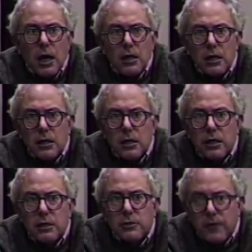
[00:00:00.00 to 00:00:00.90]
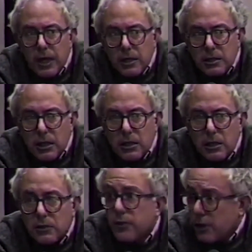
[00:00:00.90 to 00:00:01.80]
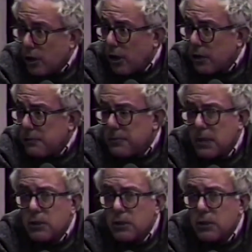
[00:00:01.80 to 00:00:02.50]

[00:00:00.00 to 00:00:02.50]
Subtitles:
I think it's fair to say that it's very hard.